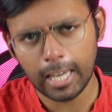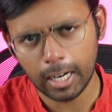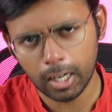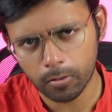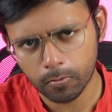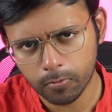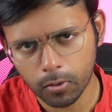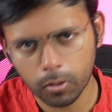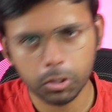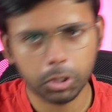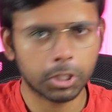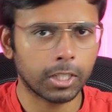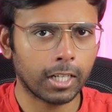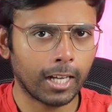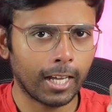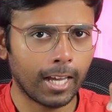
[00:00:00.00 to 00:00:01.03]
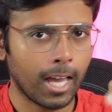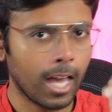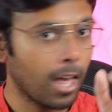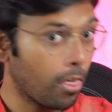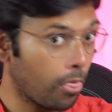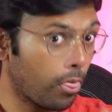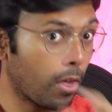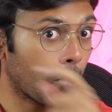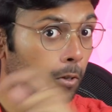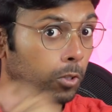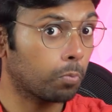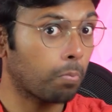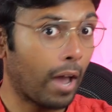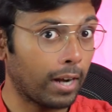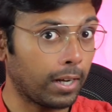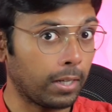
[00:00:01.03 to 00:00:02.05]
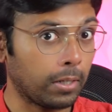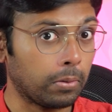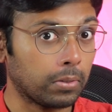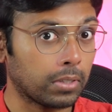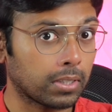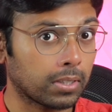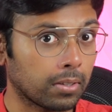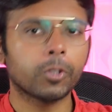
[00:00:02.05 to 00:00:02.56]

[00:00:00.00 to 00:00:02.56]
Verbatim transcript: and unfortunately, there is bad news.